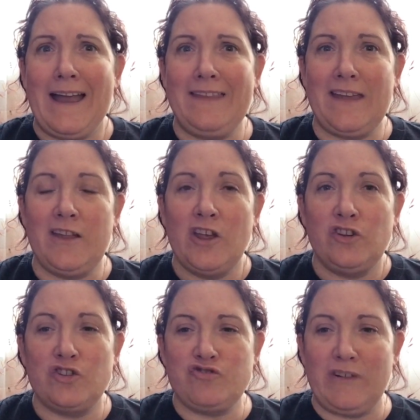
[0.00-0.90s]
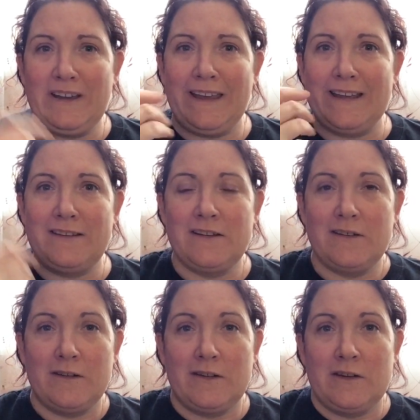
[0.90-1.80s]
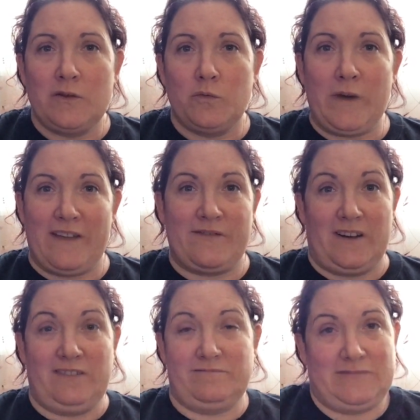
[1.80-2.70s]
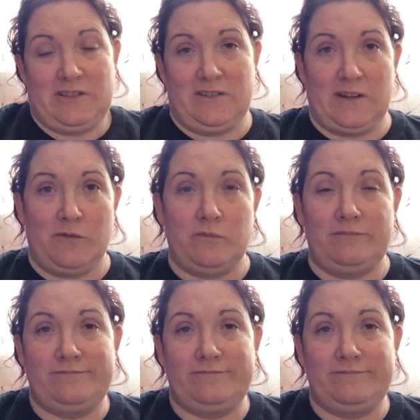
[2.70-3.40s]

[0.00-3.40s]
And then you're drinking whatever, I don't know,